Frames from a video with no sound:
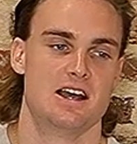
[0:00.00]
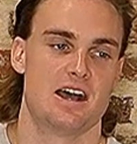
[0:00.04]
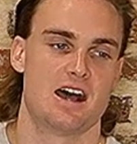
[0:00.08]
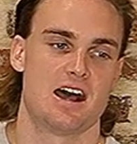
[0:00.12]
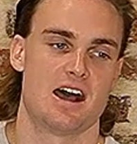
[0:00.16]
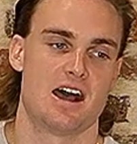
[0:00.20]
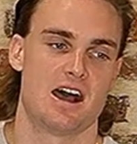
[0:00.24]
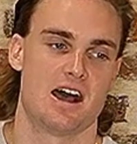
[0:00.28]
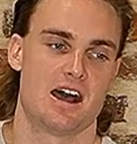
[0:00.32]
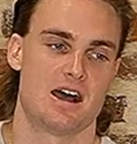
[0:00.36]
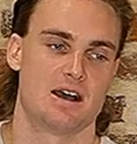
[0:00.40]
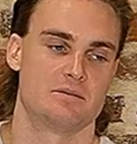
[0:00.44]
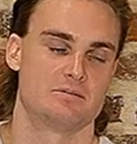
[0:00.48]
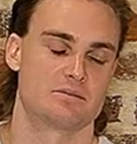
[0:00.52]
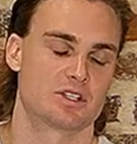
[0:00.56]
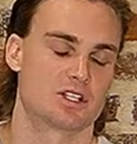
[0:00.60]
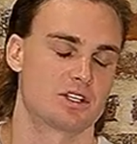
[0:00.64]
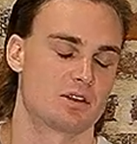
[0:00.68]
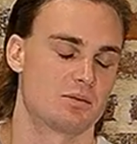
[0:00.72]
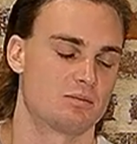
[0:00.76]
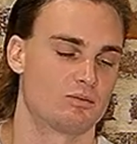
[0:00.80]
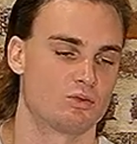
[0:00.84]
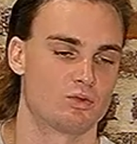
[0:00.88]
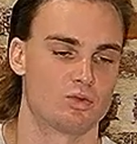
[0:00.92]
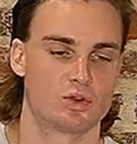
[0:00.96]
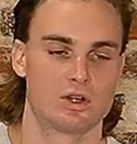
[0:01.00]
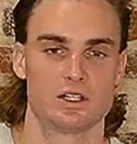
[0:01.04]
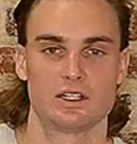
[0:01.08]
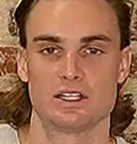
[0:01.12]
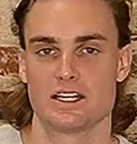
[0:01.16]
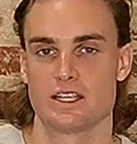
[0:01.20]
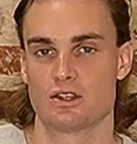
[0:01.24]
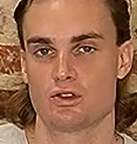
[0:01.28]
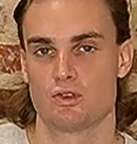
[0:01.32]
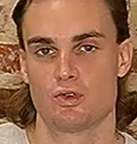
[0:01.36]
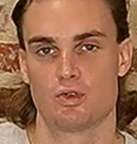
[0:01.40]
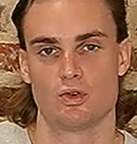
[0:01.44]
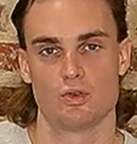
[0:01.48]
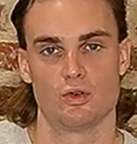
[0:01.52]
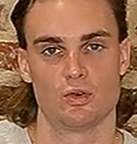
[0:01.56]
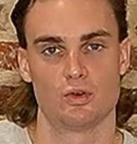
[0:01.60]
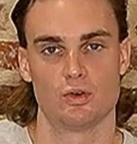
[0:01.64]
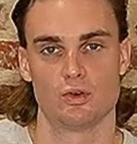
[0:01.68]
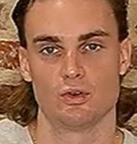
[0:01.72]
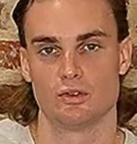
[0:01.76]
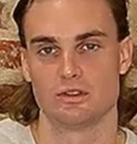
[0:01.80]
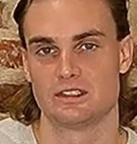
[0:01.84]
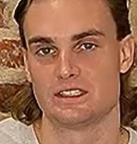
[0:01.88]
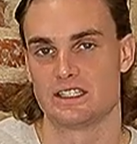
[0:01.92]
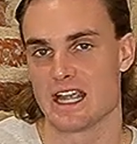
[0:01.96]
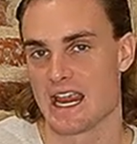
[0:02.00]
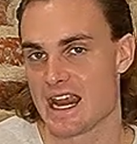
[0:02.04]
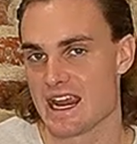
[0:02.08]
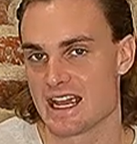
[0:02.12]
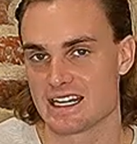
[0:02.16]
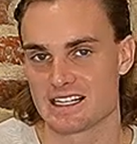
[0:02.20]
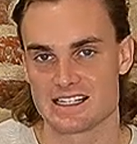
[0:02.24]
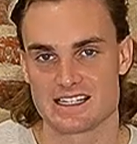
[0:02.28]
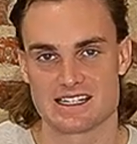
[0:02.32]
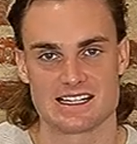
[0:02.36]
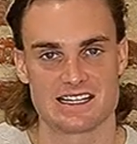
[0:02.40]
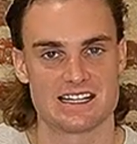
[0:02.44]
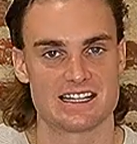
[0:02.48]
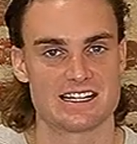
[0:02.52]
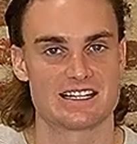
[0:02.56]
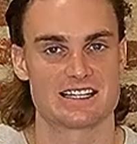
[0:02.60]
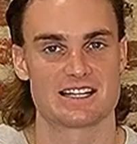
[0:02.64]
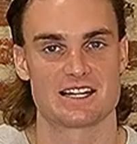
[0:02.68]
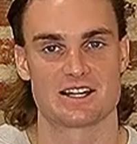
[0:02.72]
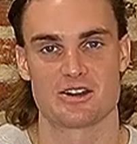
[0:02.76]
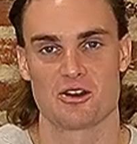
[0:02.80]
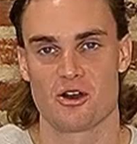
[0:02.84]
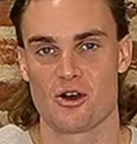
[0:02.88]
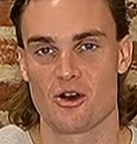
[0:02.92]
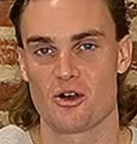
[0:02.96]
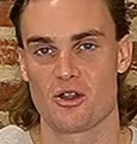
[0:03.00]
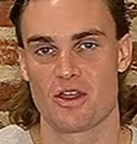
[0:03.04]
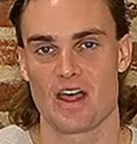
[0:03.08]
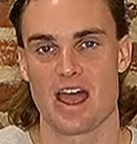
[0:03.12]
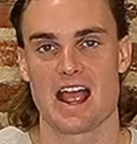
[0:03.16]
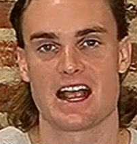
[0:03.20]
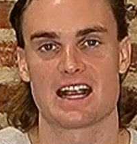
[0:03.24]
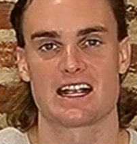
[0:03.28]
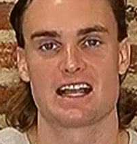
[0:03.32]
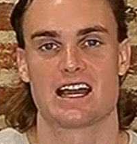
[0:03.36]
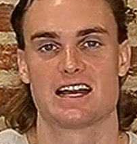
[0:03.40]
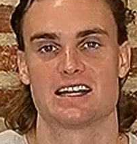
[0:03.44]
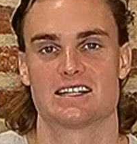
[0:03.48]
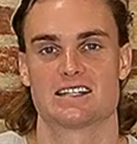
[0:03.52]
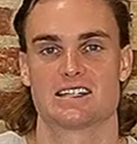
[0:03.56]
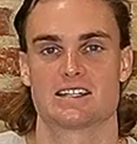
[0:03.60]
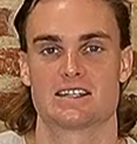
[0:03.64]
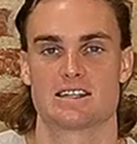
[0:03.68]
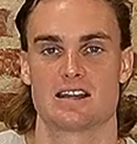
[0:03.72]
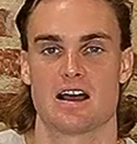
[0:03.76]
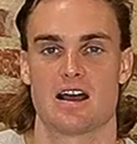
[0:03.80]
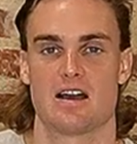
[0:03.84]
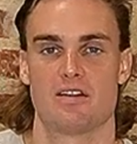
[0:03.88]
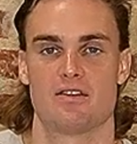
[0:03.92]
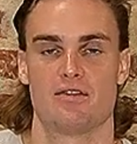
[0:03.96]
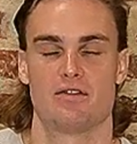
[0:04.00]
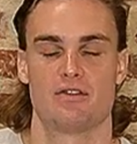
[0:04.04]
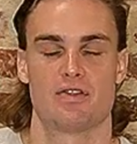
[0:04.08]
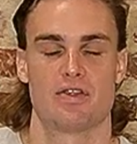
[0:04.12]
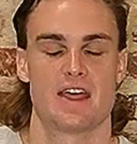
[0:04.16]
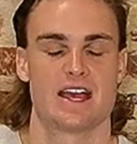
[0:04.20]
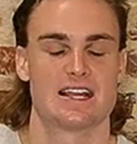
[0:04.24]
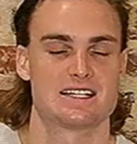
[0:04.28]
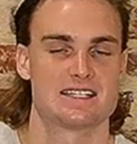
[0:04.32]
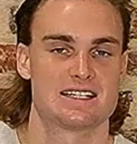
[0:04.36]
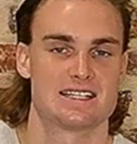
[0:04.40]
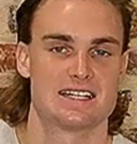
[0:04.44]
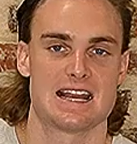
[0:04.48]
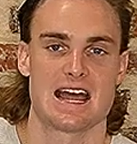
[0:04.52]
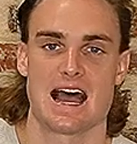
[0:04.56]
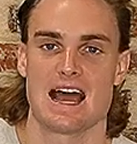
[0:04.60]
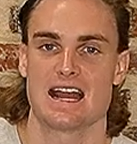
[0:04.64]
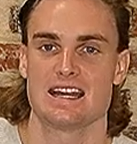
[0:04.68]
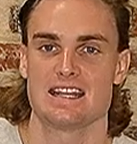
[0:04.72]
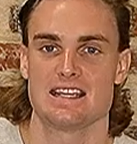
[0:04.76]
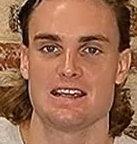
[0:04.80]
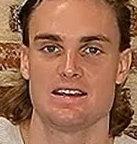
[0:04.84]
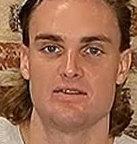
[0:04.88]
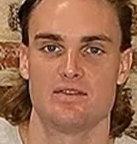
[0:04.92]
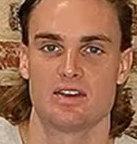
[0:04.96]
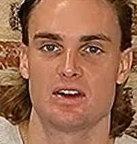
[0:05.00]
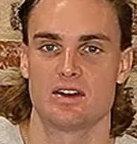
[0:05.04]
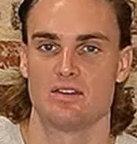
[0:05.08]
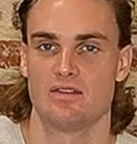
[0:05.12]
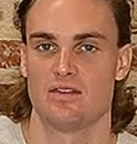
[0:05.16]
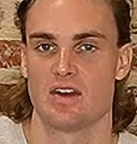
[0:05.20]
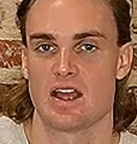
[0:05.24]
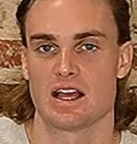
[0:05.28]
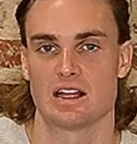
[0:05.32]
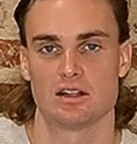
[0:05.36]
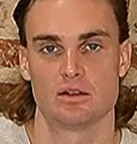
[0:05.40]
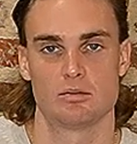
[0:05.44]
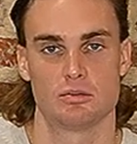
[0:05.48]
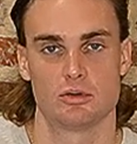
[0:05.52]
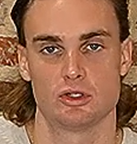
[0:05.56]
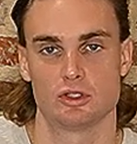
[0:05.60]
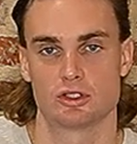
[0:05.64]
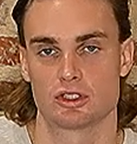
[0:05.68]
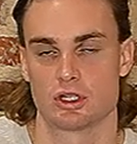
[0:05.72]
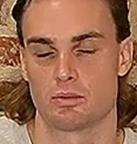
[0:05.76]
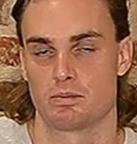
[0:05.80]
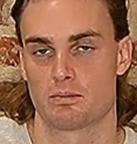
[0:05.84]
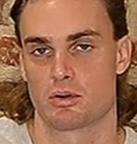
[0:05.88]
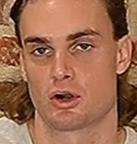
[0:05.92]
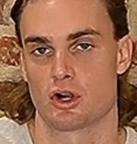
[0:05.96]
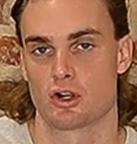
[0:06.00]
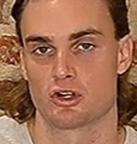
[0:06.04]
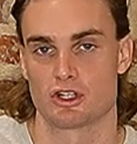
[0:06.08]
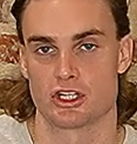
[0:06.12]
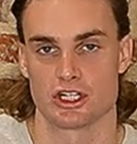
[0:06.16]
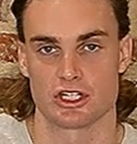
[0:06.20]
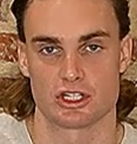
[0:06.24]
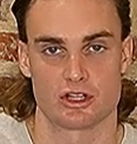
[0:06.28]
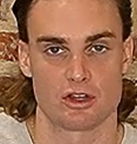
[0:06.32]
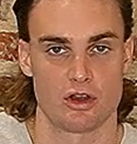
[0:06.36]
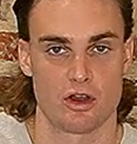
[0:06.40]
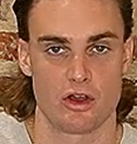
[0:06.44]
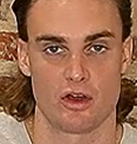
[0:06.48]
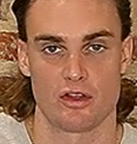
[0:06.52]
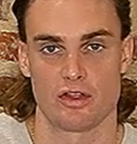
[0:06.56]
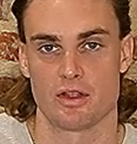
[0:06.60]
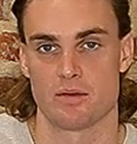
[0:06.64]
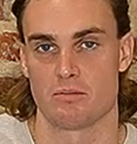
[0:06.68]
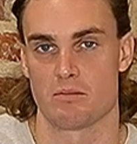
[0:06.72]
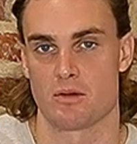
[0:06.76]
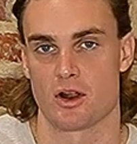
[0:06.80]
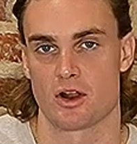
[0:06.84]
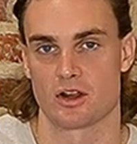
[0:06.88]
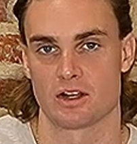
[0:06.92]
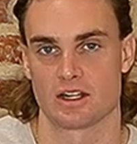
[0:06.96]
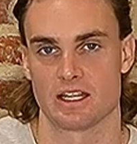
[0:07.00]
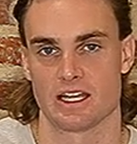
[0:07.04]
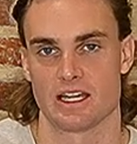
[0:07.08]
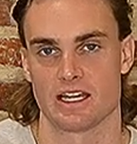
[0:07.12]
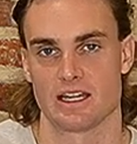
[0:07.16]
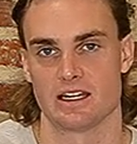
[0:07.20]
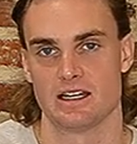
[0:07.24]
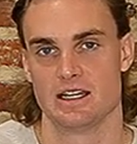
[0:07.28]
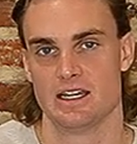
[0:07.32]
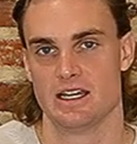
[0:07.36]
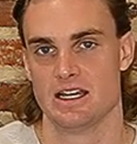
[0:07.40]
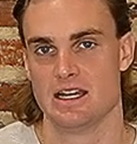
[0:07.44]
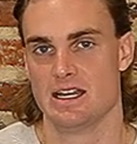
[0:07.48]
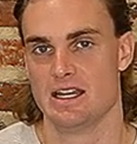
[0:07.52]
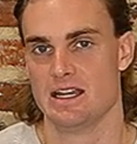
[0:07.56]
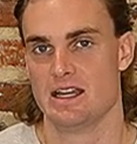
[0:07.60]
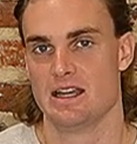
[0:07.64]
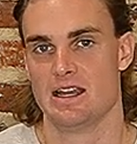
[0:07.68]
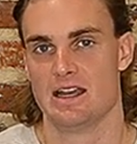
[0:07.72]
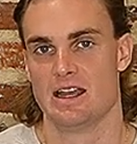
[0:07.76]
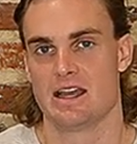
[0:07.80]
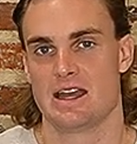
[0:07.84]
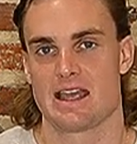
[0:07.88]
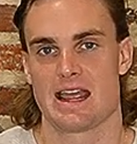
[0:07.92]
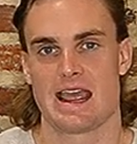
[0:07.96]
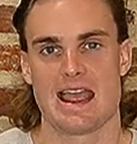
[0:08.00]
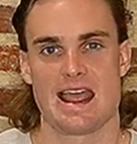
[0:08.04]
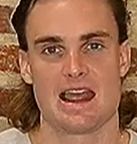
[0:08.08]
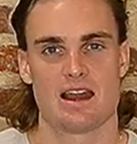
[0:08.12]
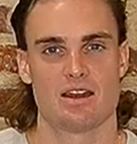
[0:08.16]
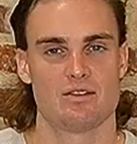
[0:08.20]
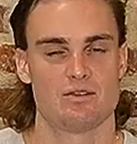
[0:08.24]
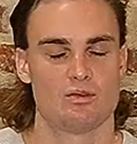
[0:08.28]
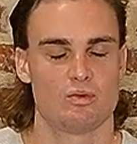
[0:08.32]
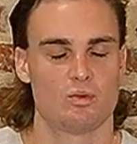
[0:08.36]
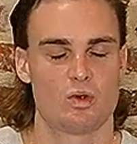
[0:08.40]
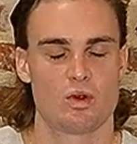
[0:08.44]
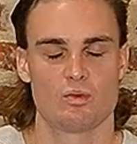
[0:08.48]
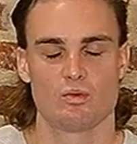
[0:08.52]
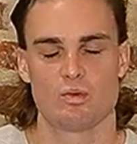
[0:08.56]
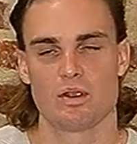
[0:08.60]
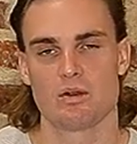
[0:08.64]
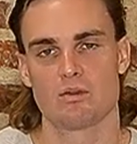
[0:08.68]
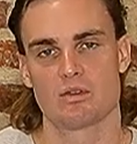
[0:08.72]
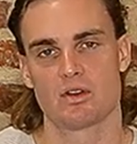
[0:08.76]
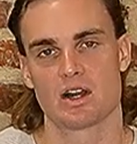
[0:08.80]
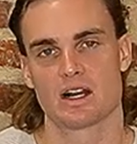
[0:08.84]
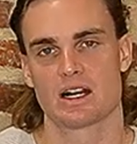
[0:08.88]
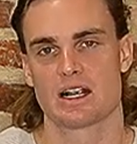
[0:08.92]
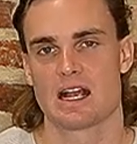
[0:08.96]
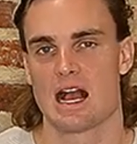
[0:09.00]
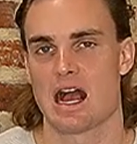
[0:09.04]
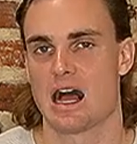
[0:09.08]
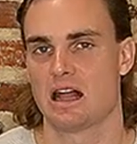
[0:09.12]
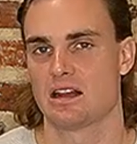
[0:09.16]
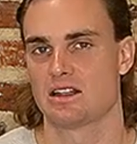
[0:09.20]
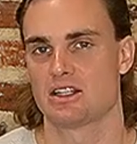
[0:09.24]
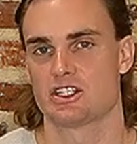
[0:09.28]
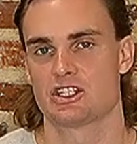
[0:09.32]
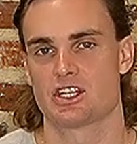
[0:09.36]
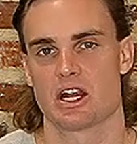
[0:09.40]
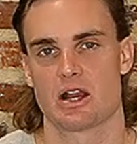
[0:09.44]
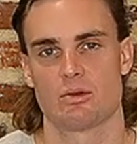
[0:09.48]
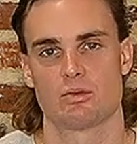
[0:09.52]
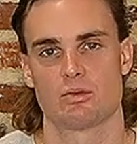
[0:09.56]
some really cool dances and all that kind of stuff that's not even available to purchase on the market. And when we were in college, I